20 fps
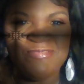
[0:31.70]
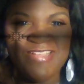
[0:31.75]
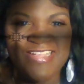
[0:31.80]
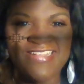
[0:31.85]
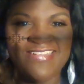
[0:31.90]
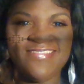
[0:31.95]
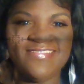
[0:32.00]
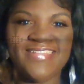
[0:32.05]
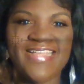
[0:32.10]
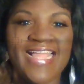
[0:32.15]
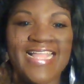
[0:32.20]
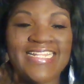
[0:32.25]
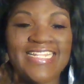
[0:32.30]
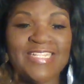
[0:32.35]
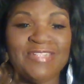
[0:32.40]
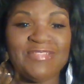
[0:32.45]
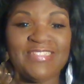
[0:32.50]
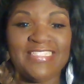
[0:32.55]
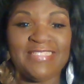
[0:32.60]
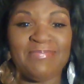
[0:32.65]
well. I
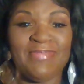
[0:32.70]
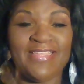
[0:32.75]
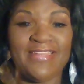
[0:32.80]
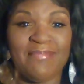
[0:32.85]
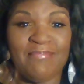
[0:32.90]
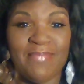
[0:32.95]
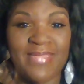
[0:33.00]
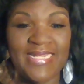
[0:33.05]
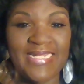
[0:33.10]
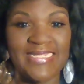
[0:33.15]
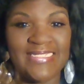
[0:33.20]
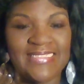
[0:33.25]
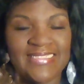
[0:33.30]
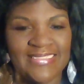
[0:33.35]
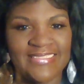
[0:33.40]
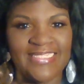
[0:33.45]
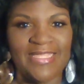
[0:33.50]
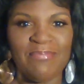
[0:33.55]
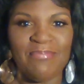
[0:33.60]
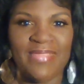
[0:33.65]
know it's been a minute
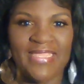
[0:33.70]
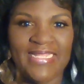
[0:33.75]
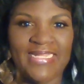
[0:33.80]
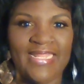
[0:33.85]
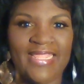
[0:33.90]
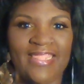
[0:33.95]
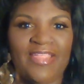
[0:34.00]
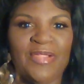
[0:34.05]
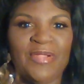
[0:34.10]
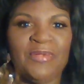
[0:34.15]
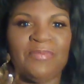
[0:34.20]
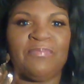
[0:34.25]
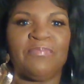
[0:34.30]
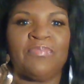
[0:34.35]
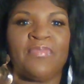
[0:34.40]
since I've been here.